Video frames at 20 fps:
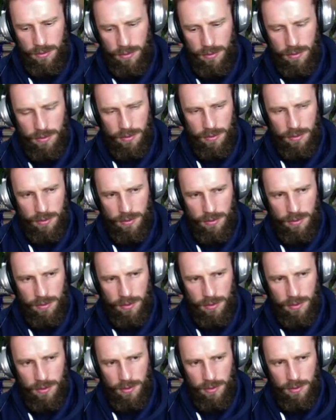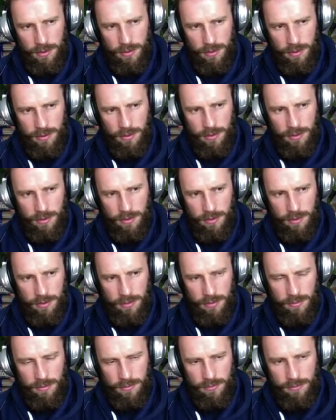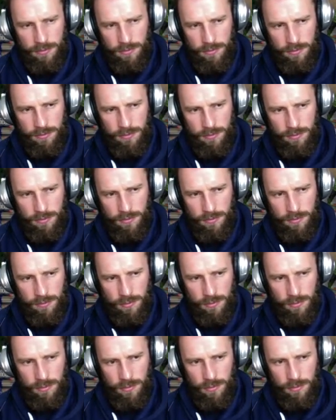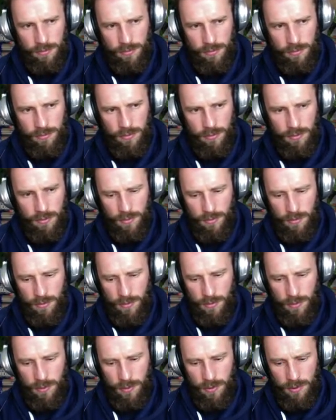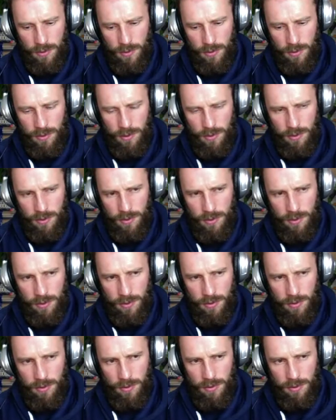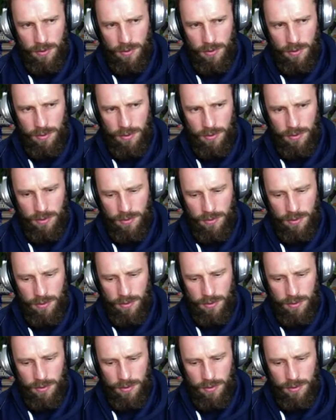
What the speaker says: (not speaking)